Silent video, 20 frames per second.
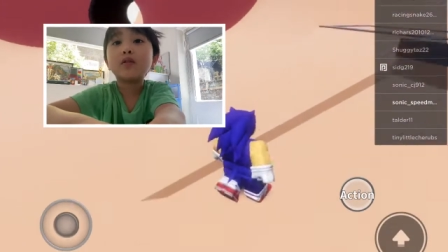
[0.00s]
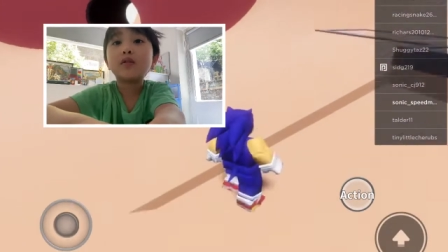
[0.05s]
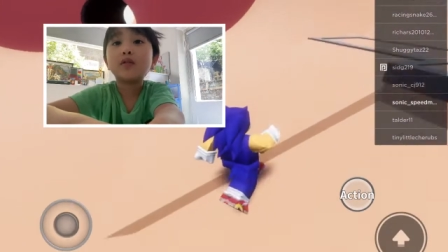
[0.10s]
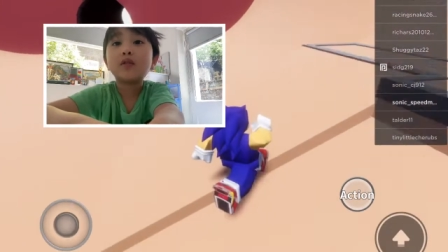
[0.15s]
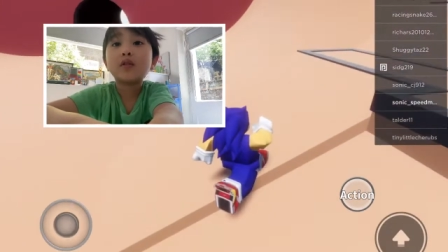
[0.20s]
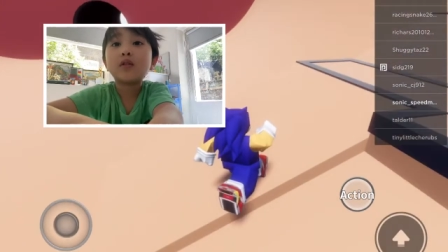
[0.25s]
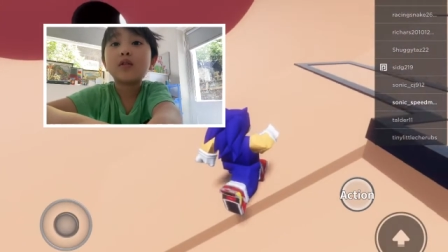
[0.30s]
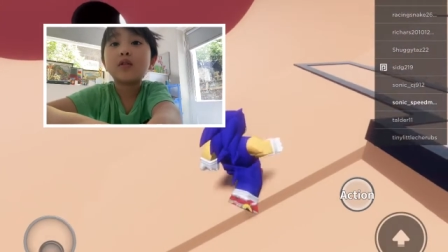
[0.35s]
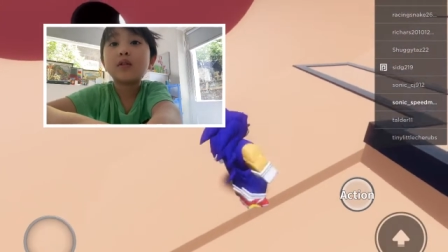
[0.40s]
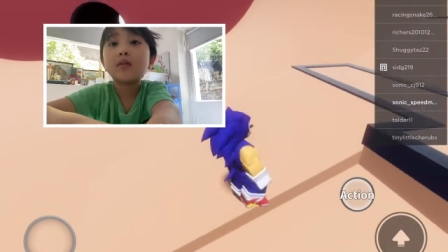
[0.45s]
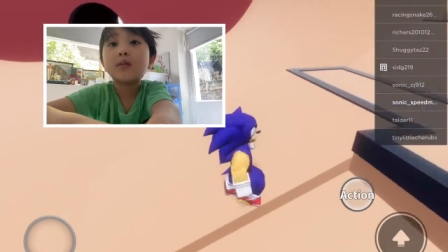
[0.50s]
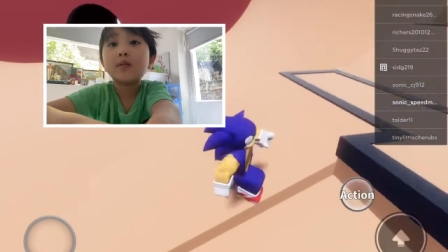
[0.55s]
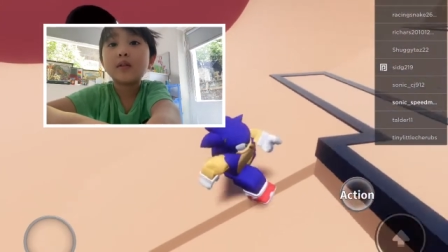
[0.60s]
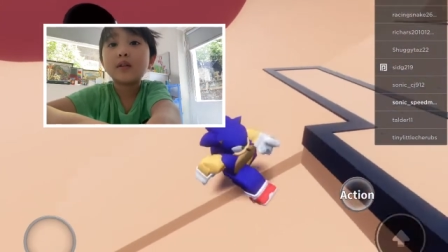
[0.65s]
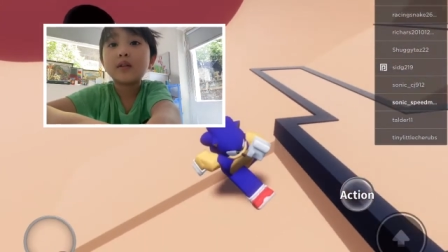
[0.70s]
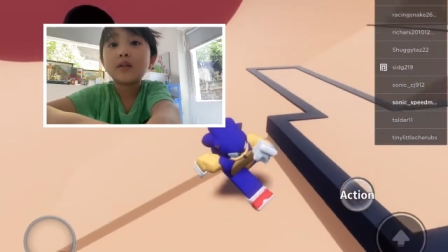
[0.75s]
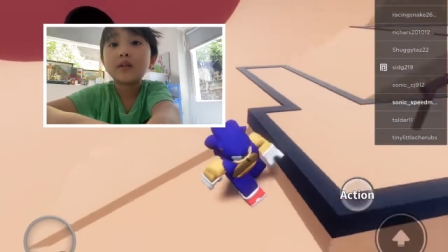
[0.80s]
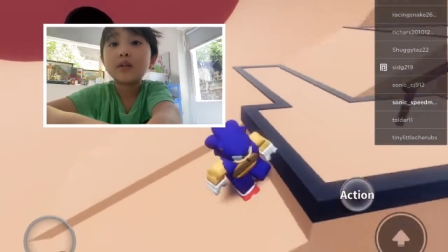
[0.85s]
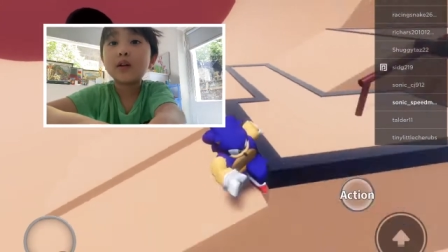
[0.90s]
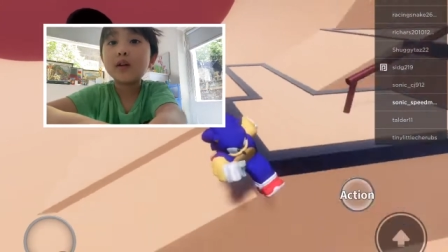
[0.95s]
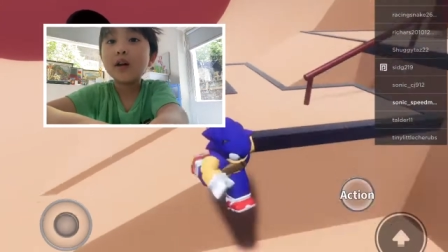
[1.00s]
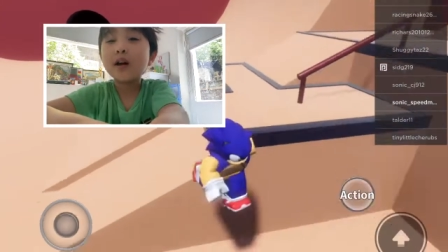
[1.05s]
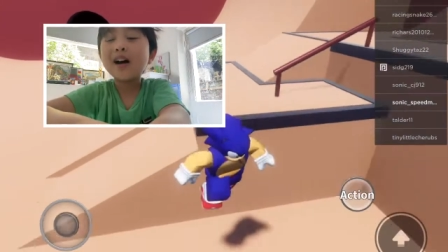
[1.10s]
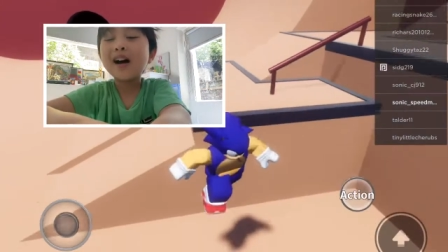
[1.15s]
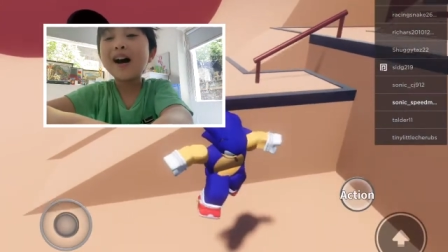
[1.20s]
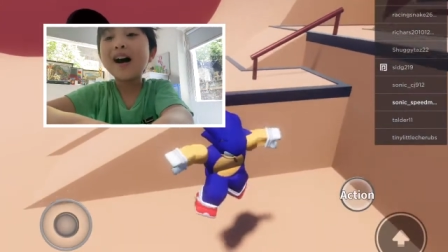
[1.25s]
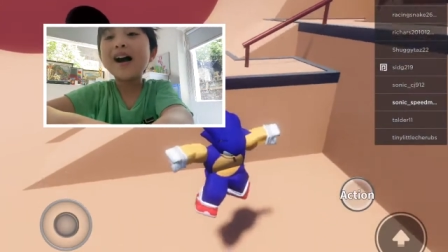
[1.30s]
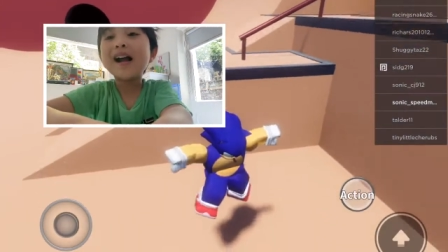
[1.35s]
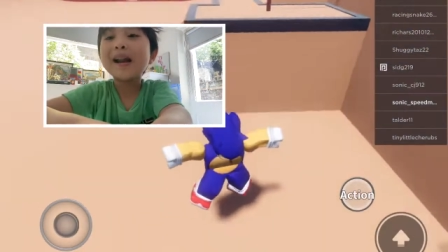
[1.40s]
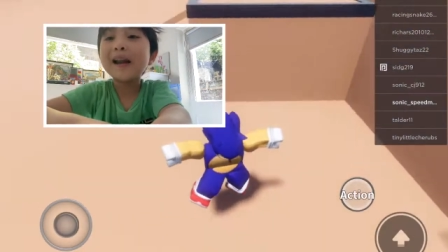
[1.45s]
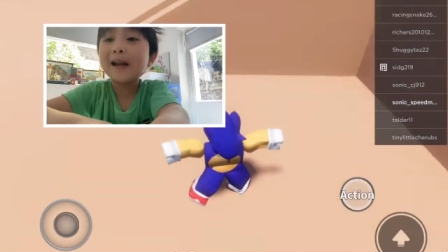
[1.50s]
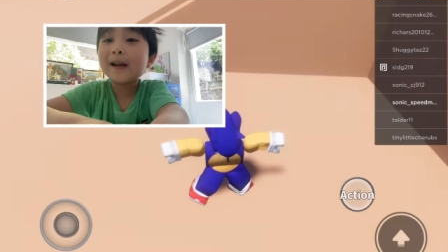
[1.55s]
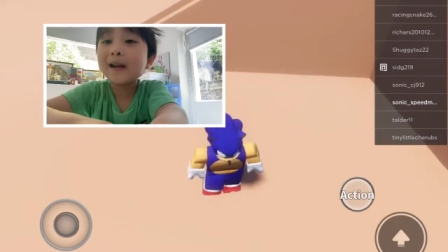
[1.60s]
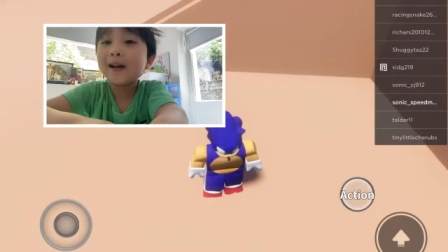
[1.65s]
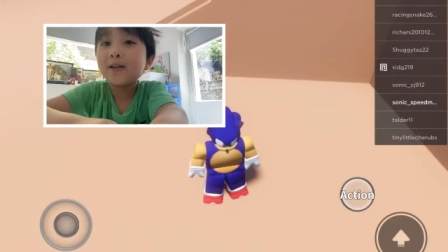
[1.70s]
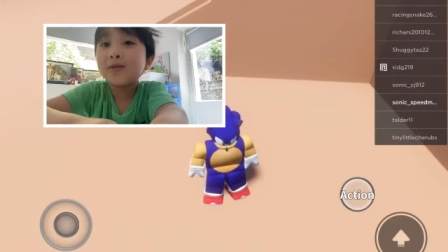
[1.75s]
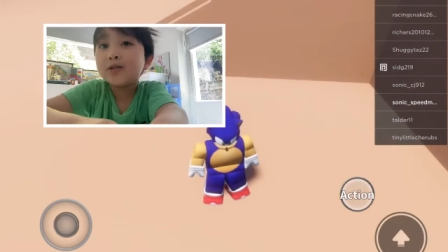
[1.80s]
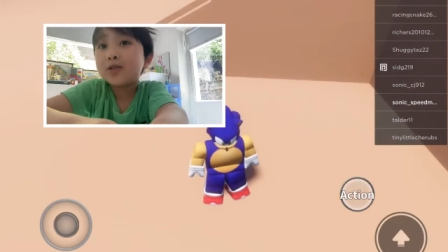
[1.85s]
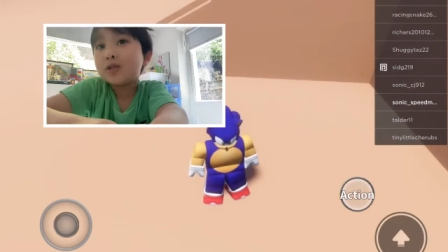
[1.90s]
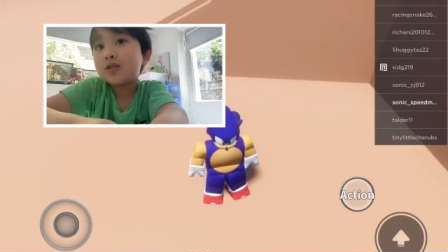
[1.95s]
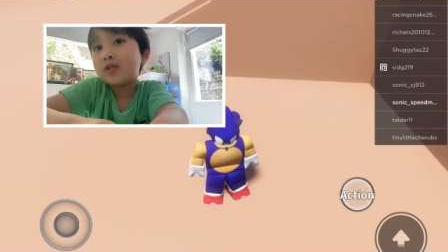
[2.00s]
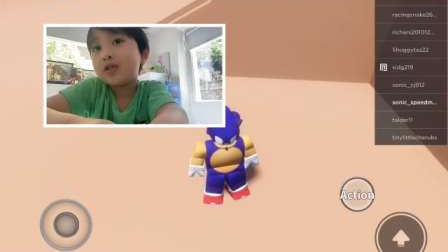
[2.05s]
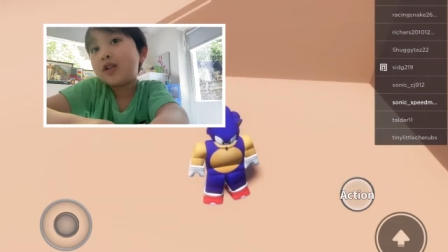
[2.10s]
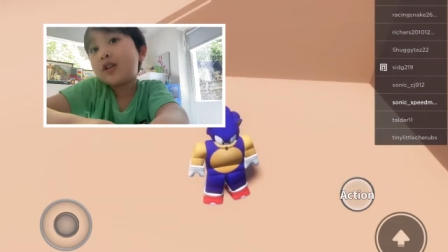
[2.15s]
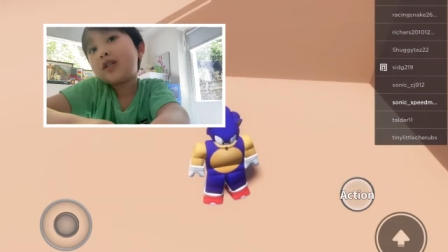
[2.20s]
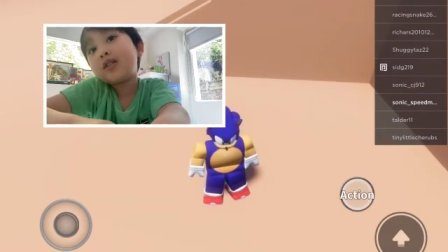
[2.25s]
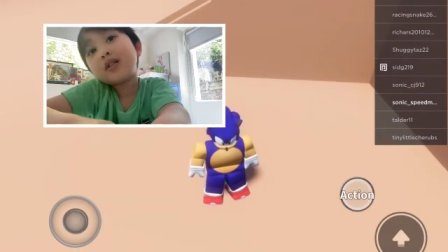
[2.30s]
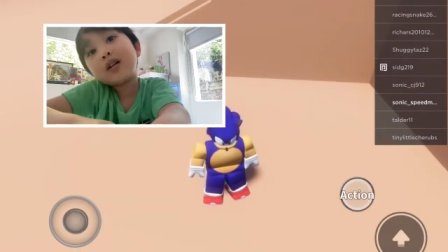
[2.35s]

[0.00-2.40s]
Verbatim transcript: Sonic because I love Sonic